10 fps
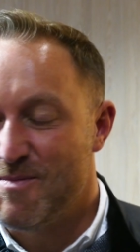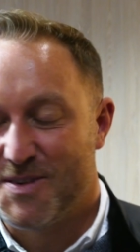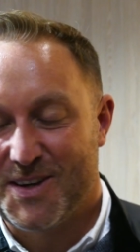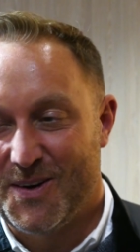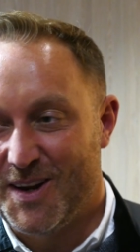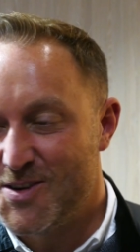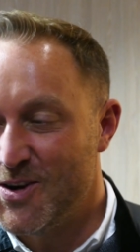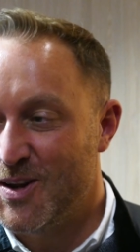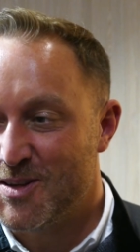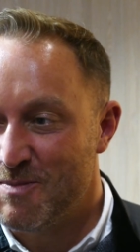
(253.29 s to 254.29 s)
Absolutely.
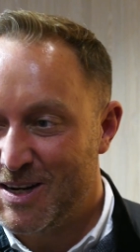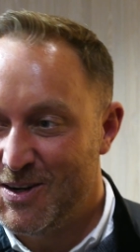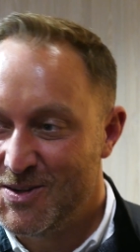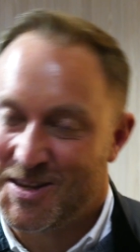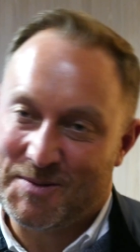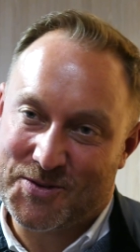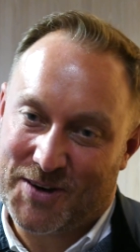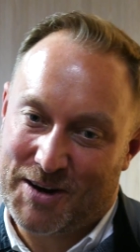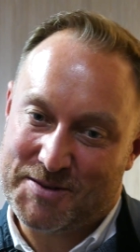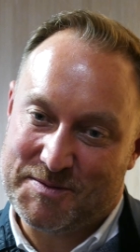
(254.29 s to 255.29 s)
Tune into Midlands, then
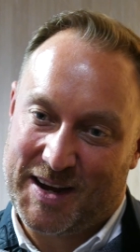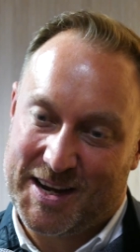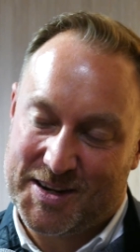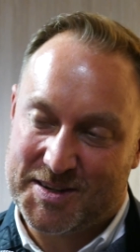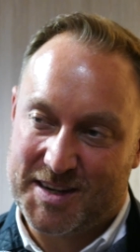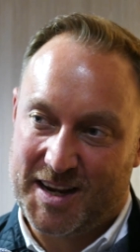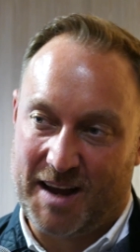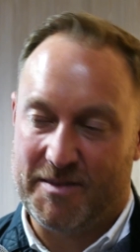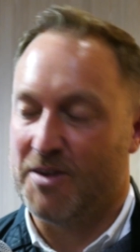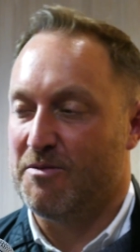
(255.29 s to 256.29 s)
straight over to Vegas.
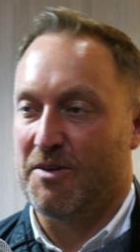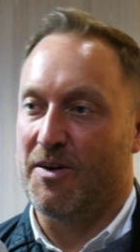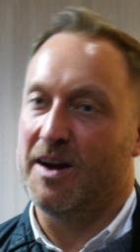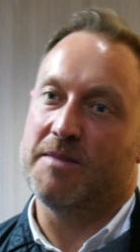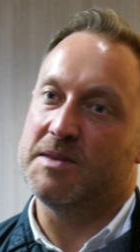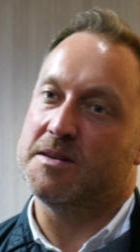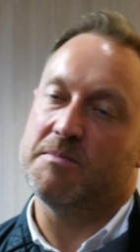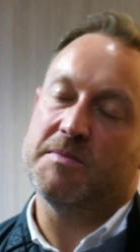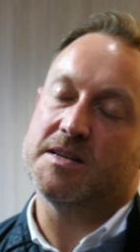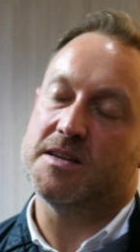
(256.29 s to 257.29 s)
Yeah, you're right. I mean,
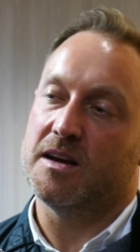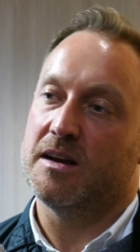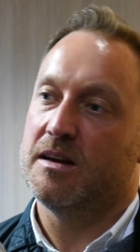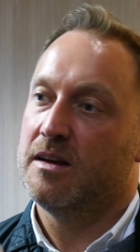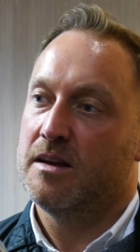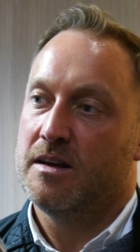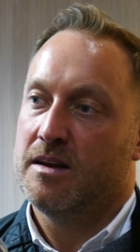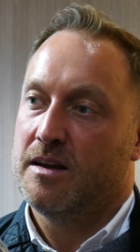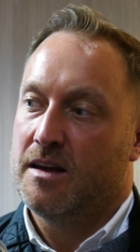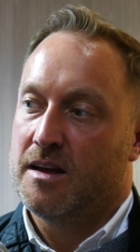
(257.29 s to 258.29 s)
it's a
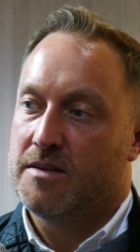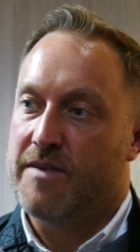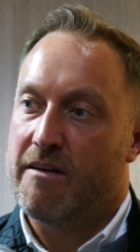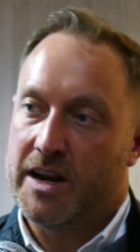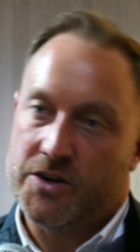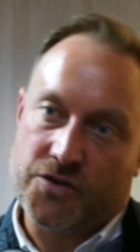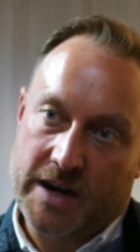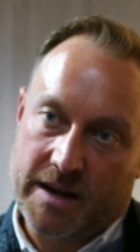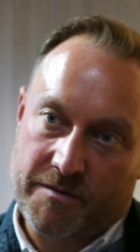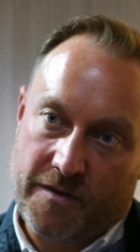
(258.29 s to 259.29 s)
very
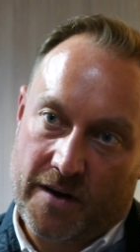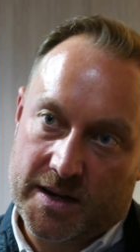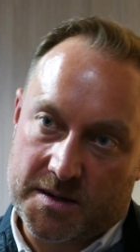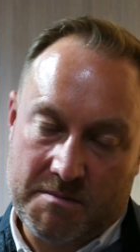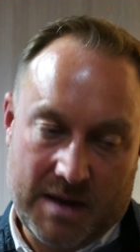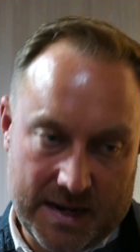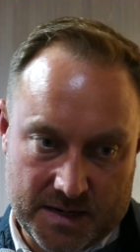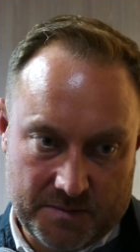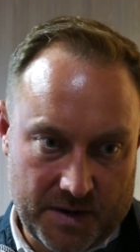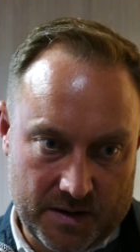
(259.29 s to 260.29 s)
intriguing fight.
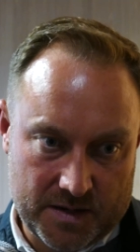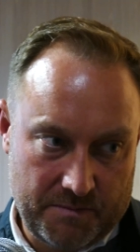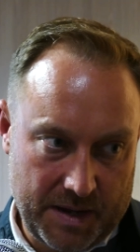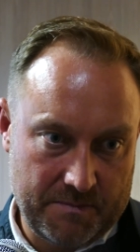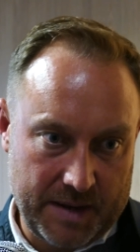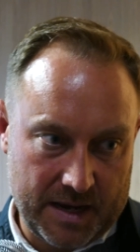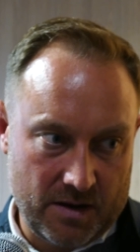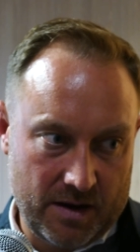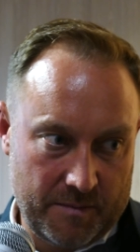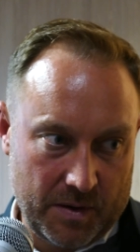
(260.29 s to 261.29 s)
It's a big, big
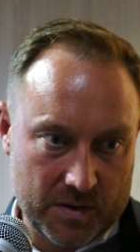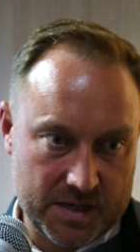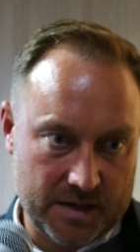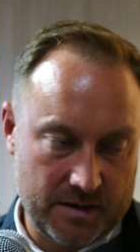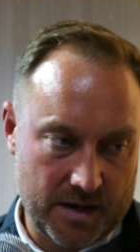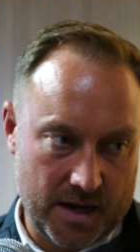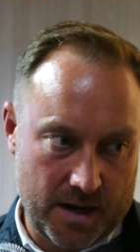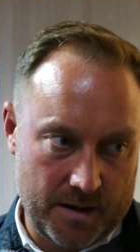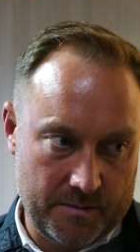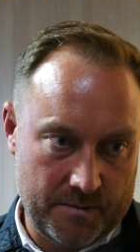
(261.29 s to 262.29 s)
night of boxing.
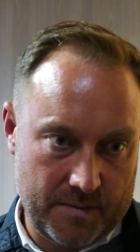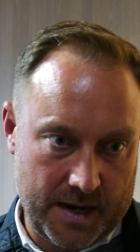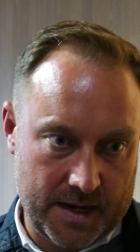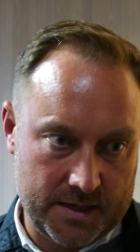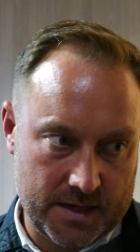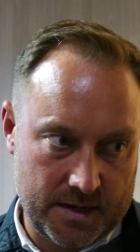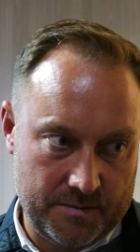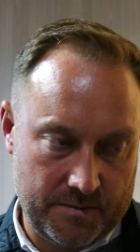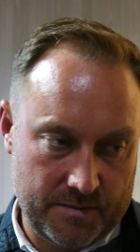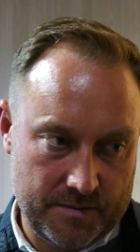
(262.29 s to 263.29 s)

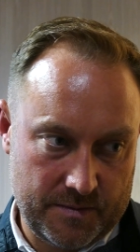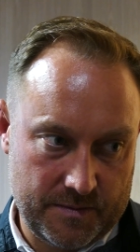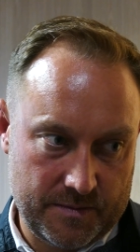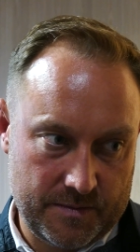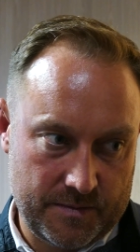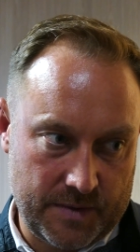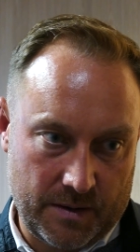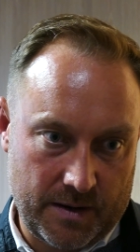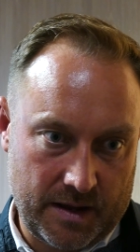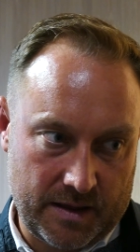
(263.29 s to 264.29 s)
You
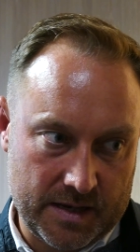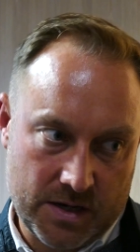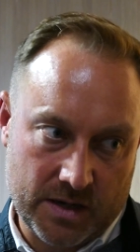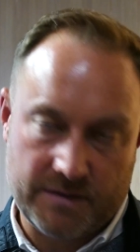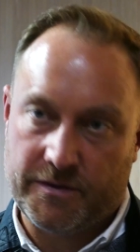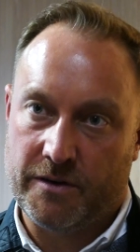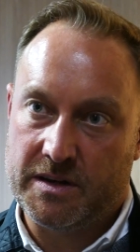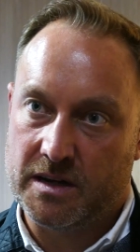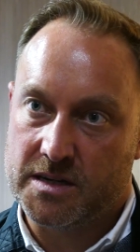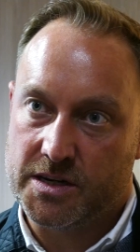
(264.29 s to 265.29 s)
know, anything Tyson
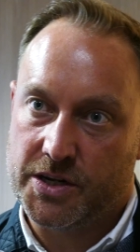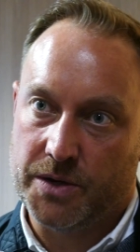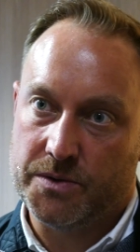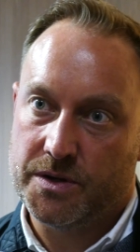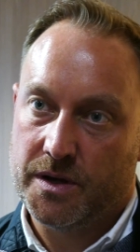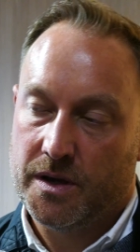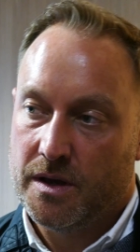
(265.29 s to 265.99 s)
Fury does is huge.